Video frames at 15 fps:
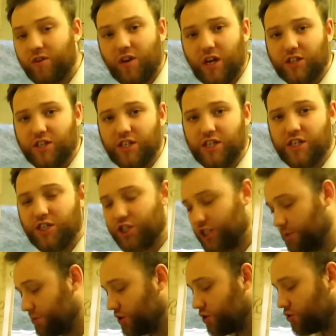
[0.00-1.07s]
Let's give these
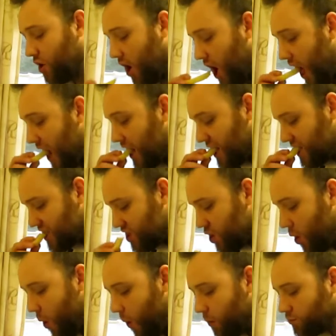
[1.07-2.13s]
chips a try.
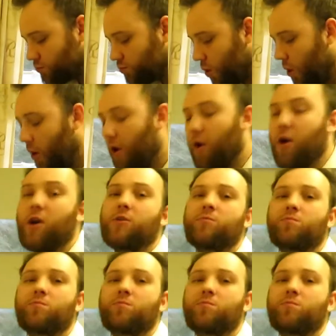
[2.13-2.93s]
Oh.